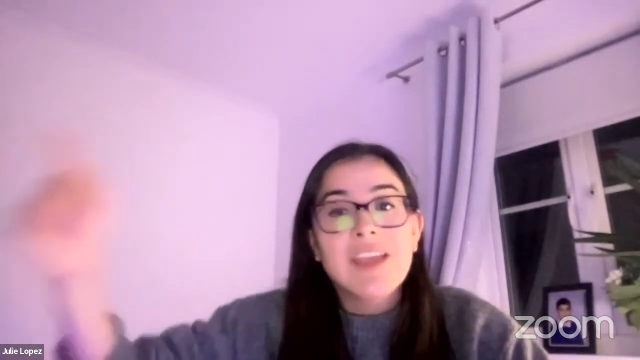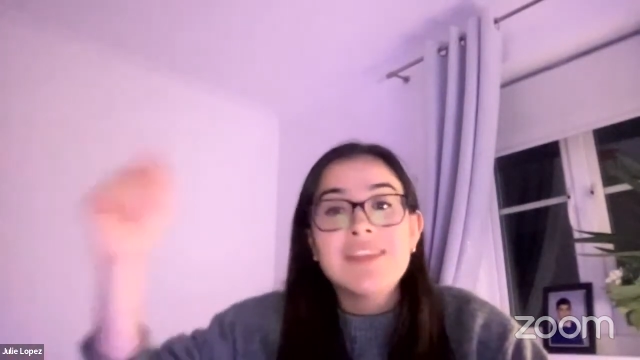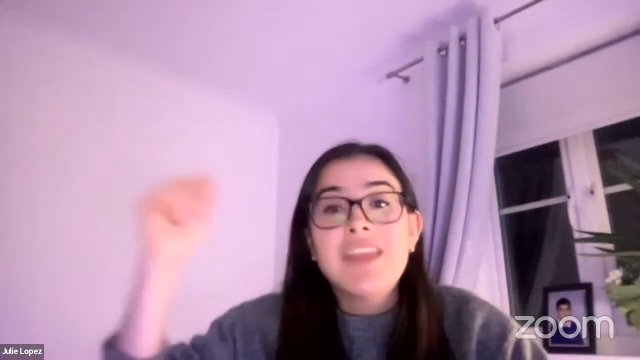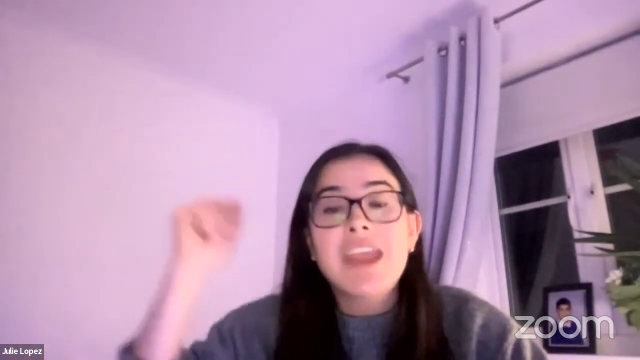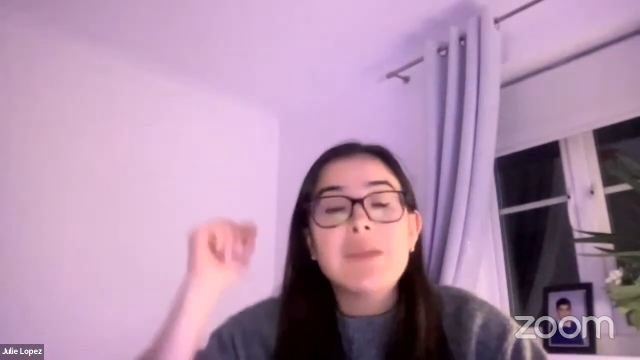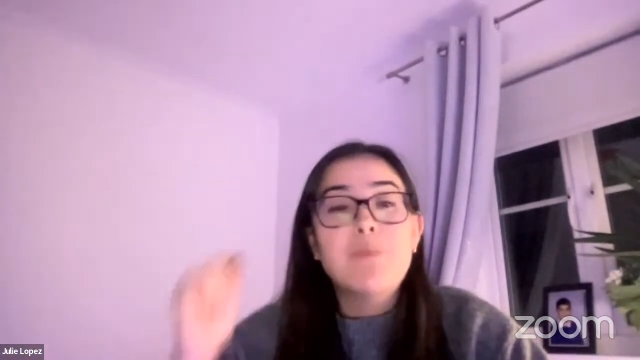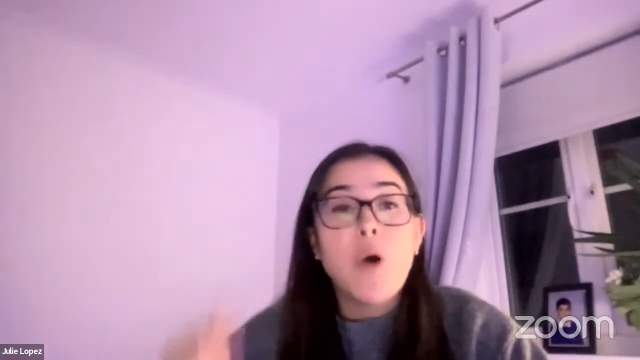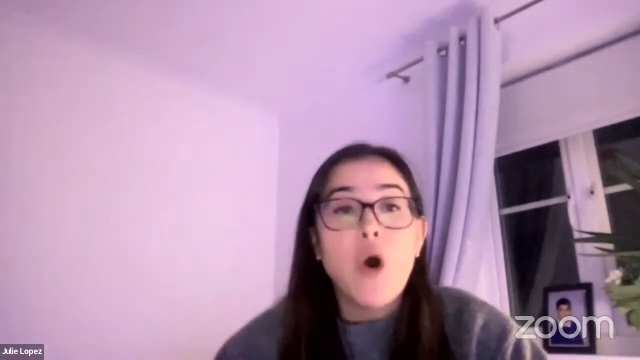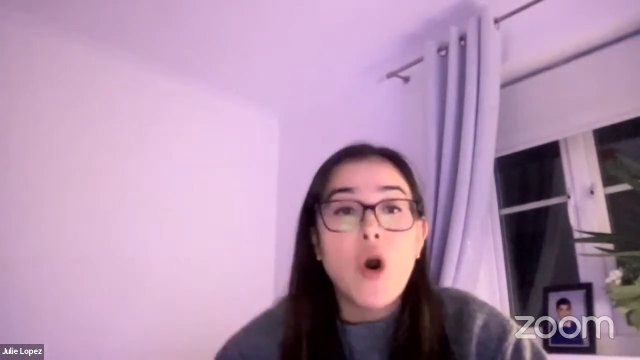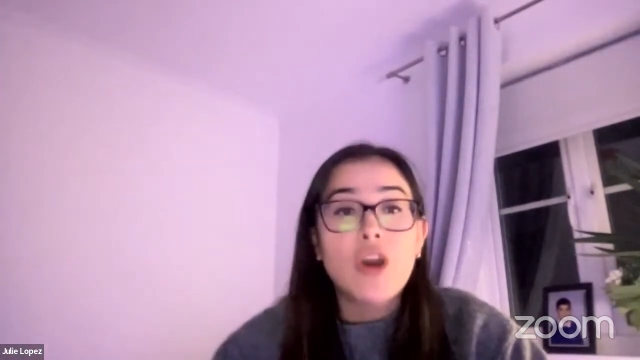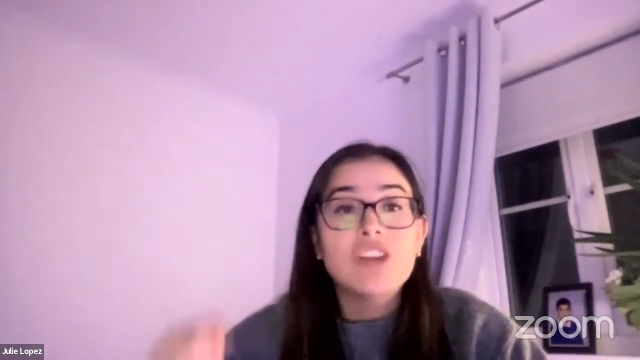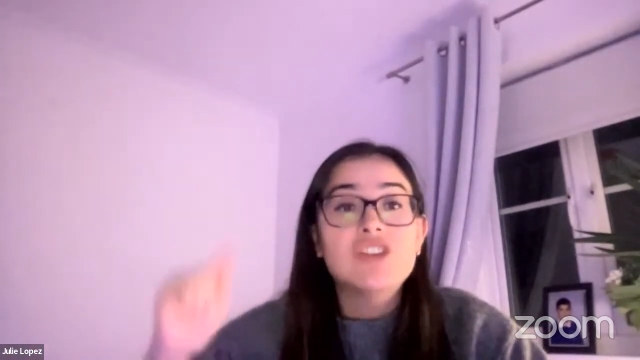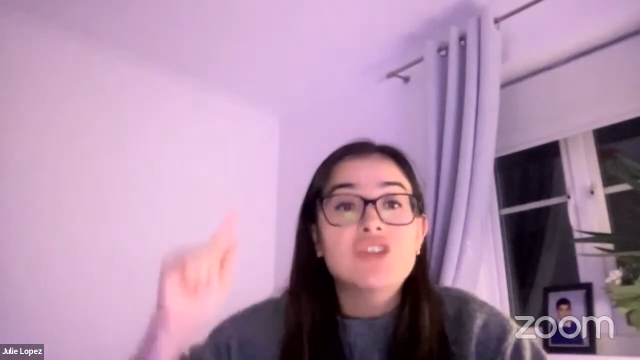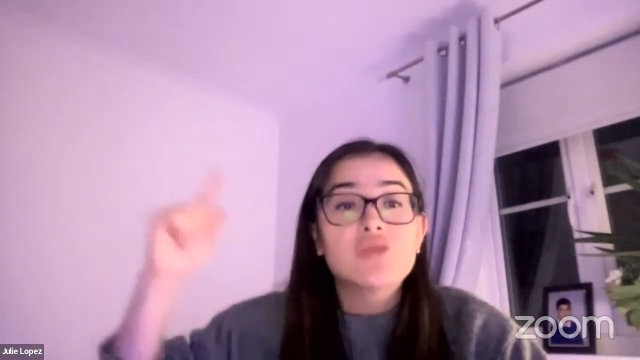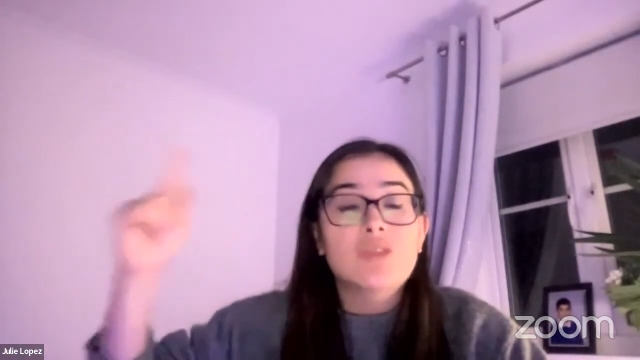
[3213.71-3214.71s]
They
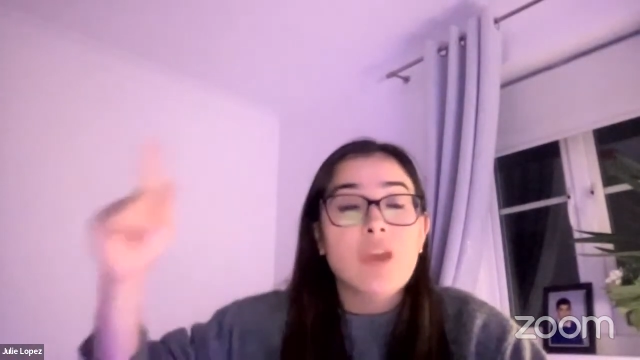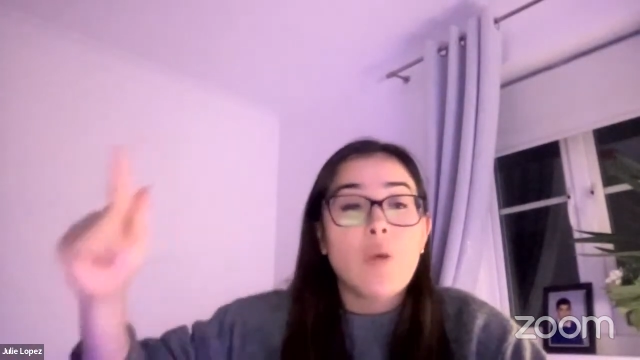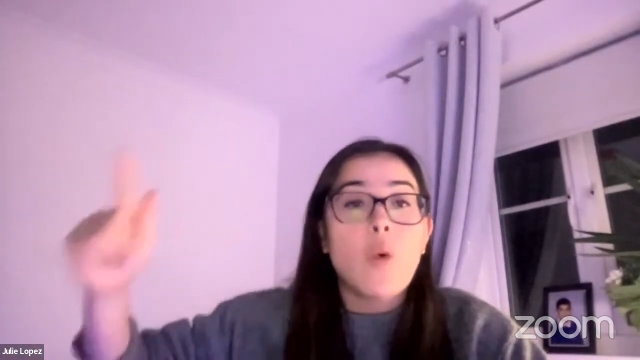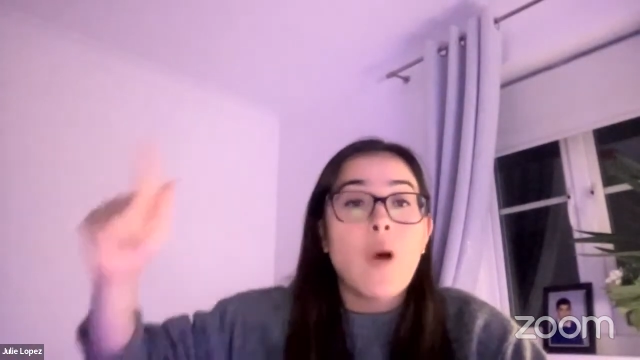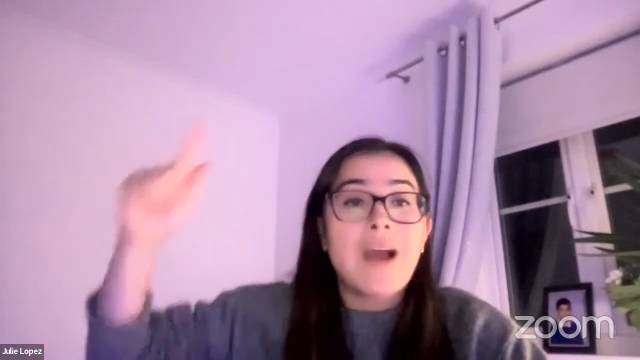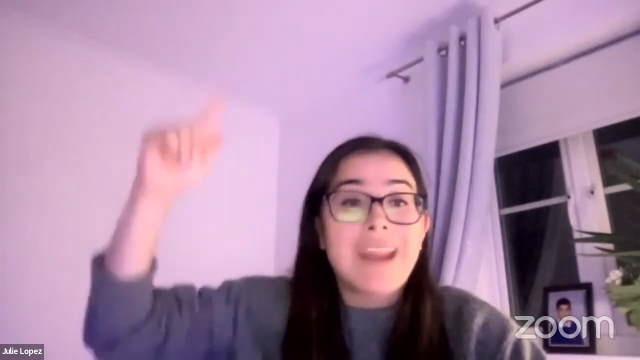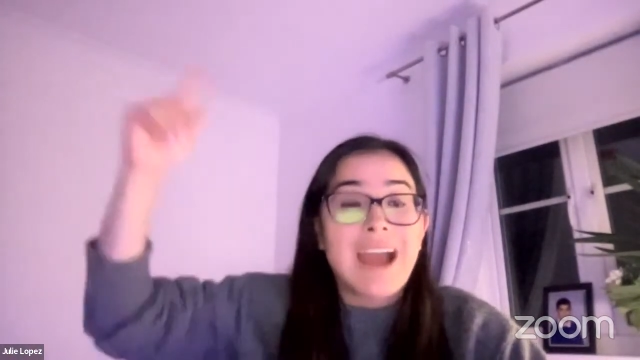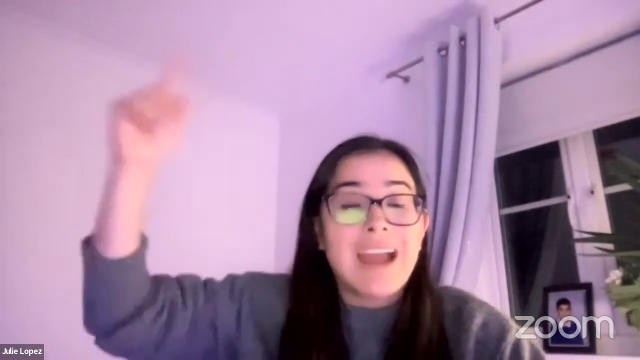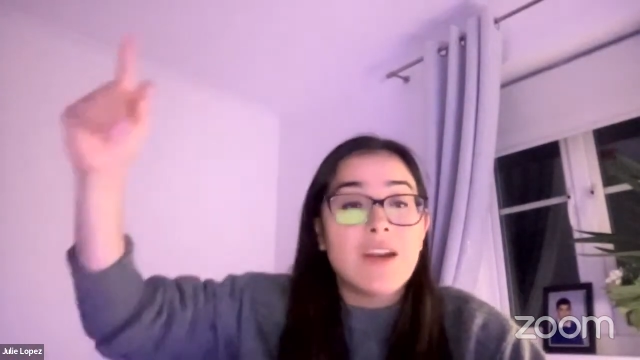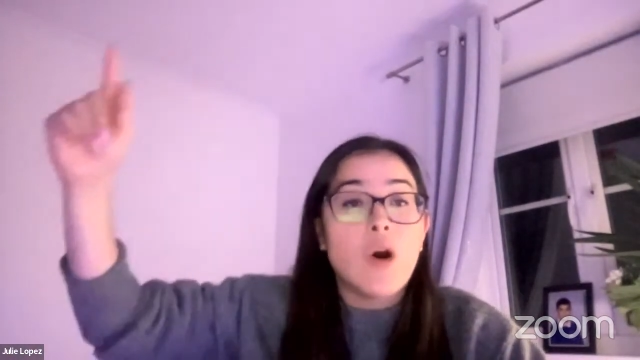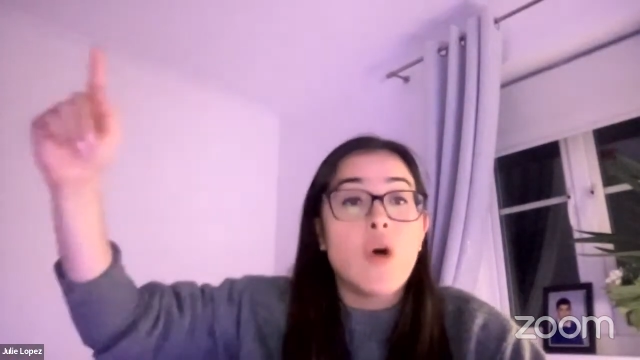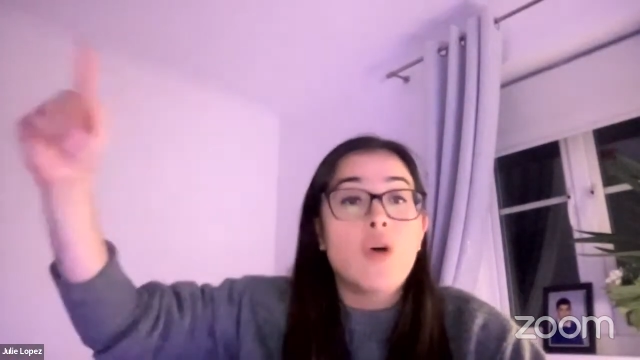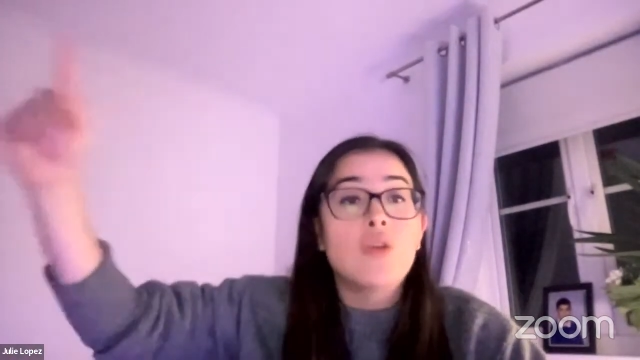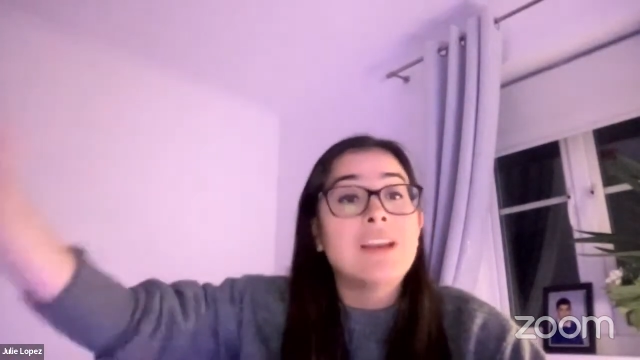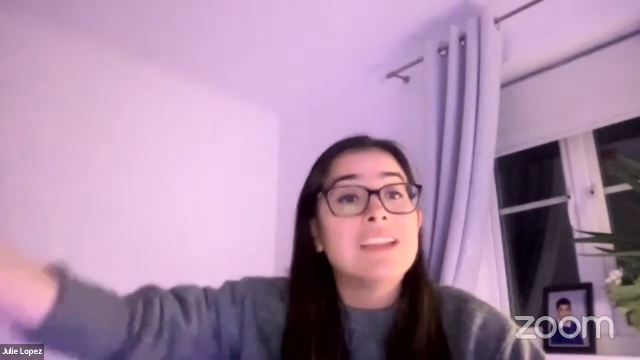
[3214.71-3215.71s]
point to the one and
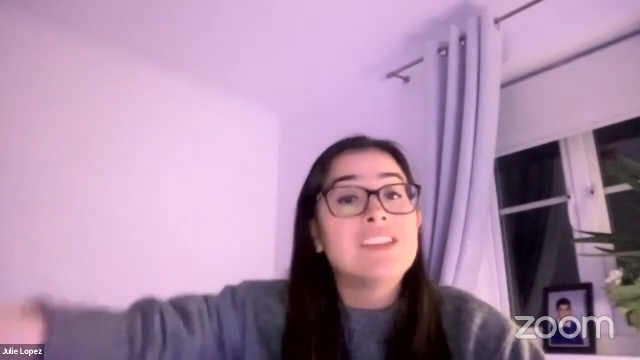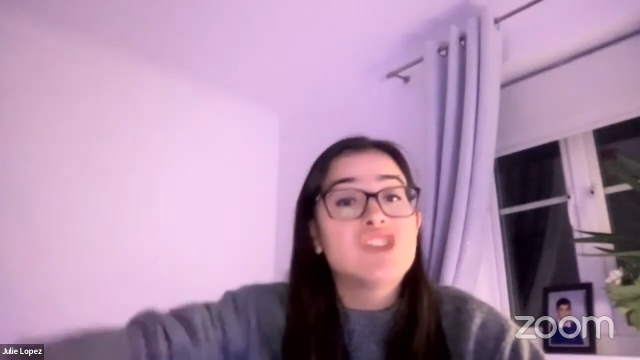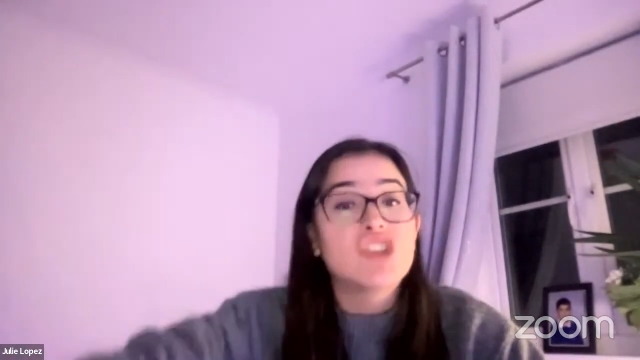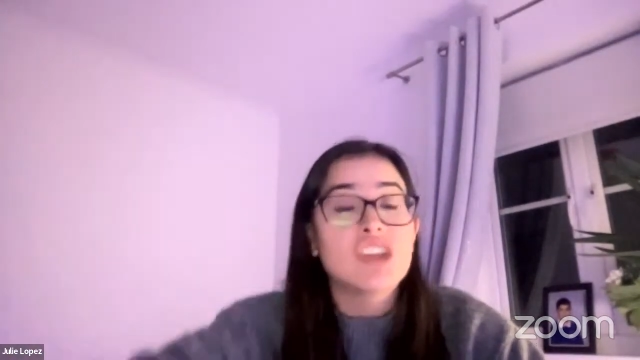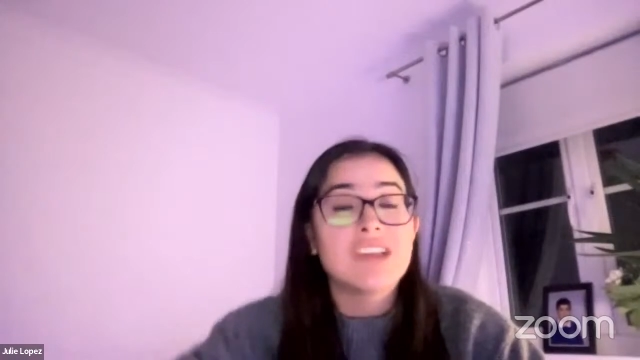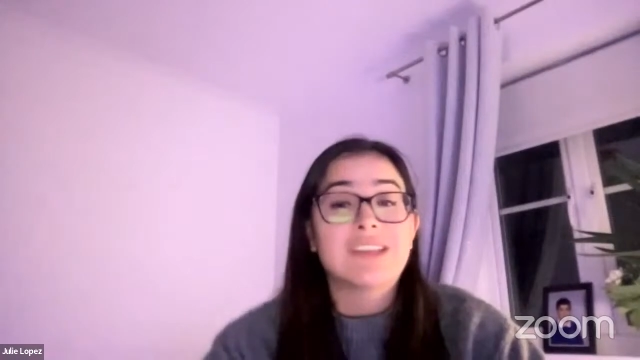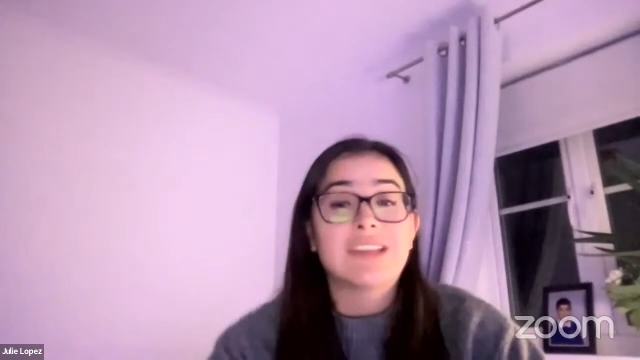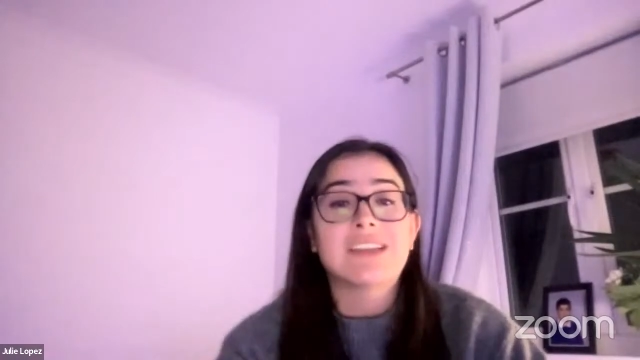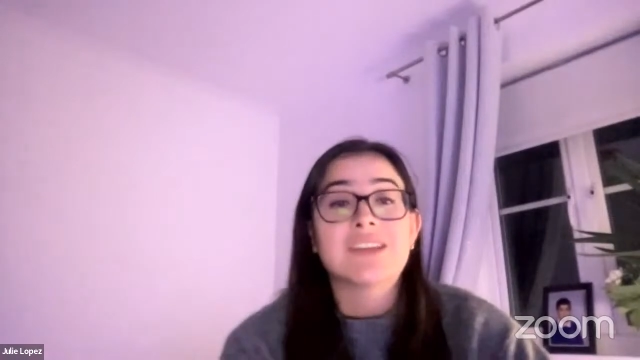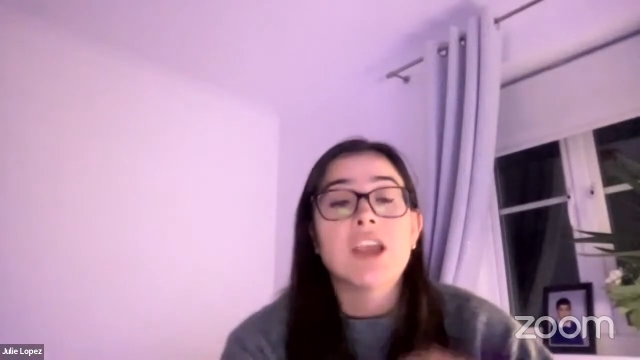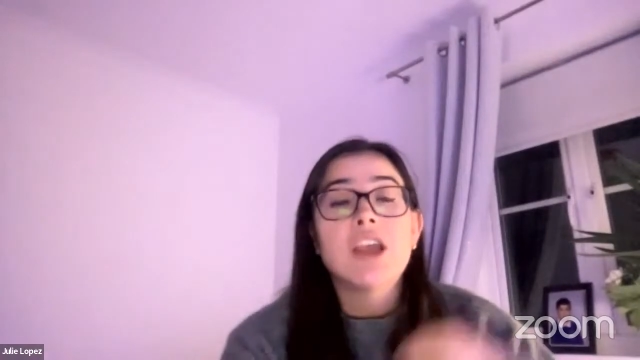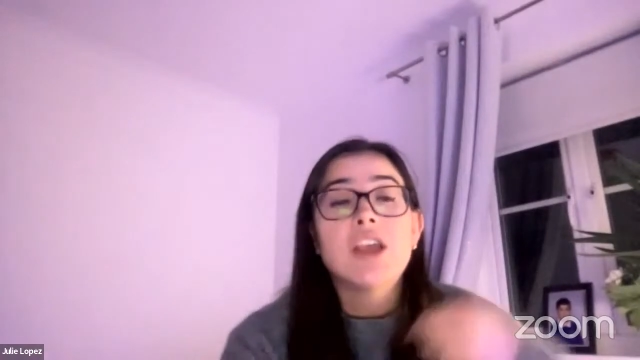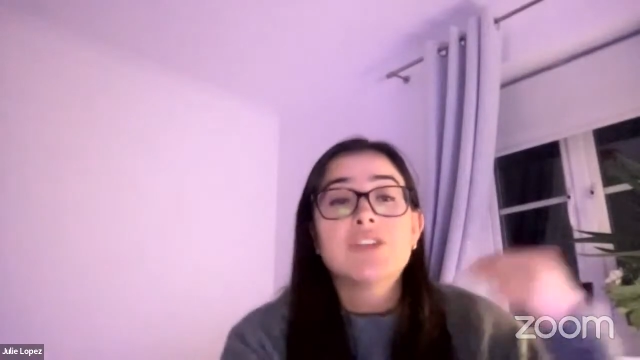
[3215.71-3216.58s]
only Jesus.